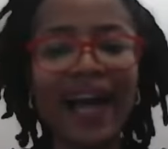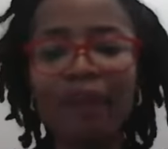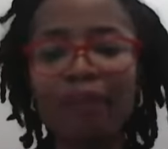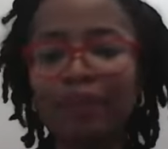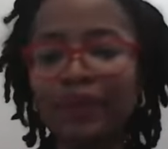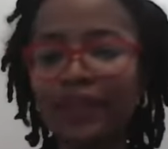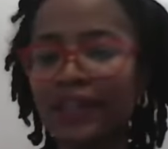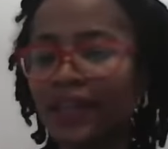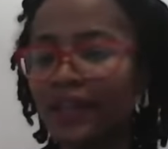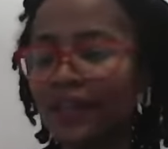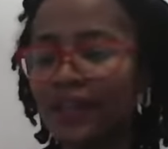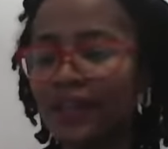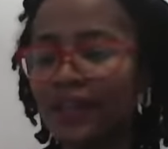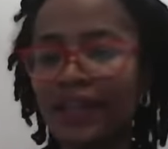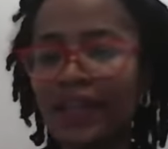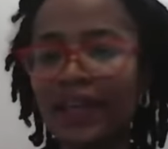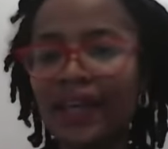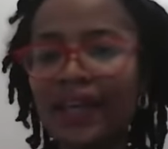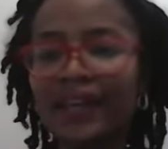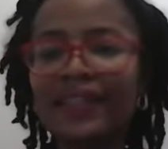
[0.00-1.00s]

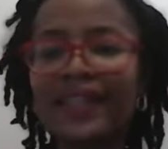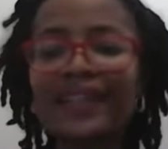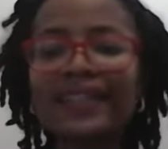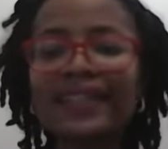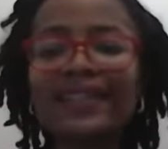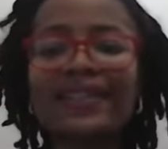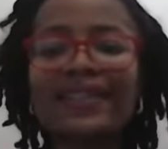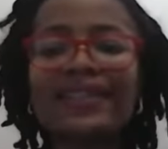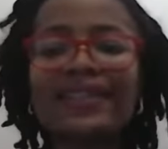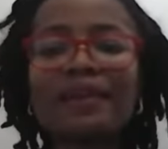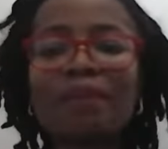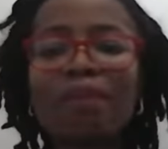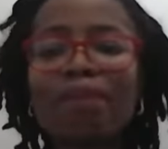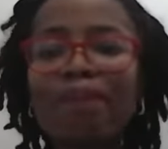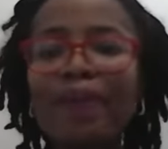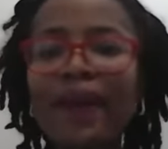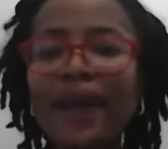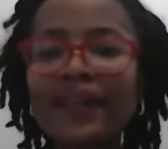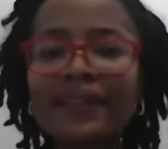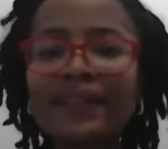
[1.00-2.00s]
happiness that is
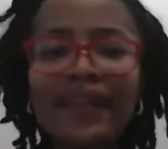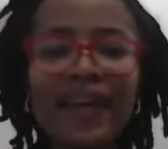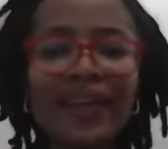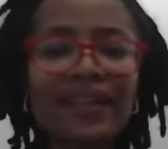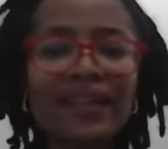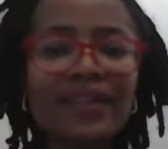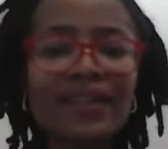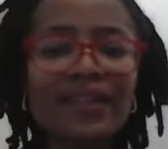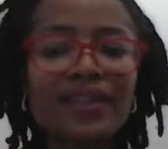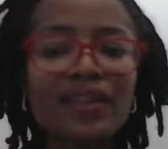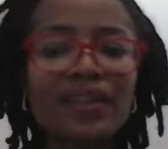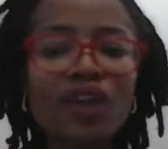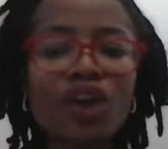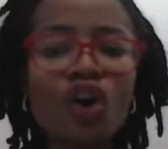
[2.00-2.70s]
dependent